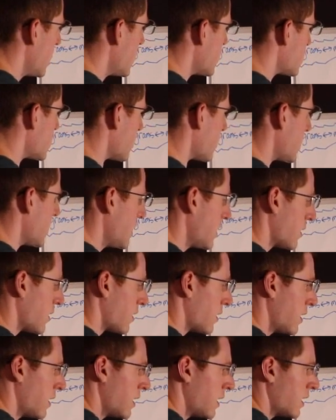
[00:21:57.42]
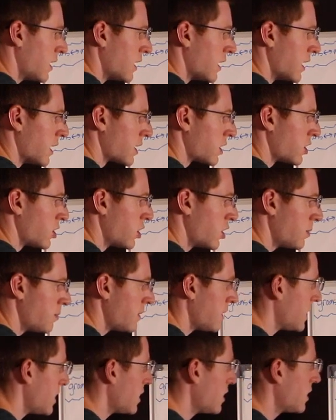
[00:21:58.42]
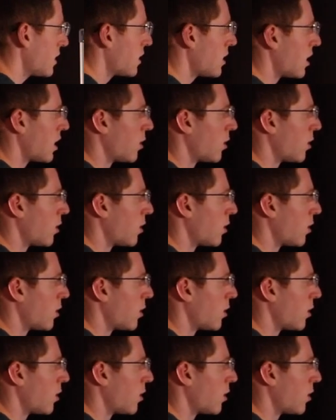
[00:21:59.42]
So here it could be